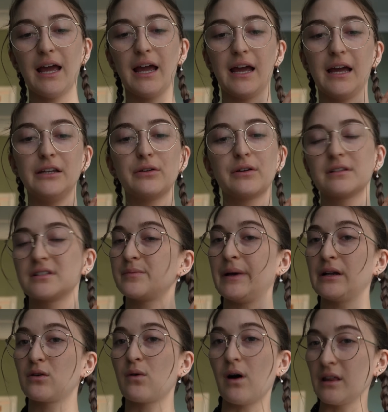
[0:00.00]
and you can
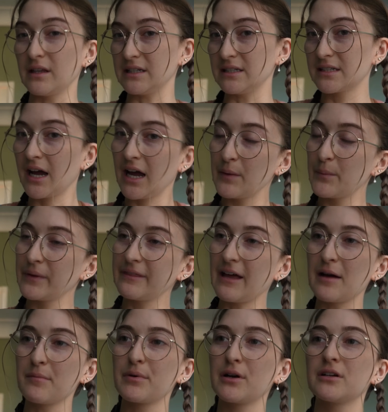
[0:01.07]
spend quality time with
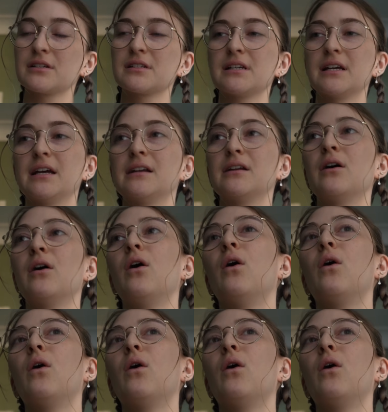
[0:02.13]
that person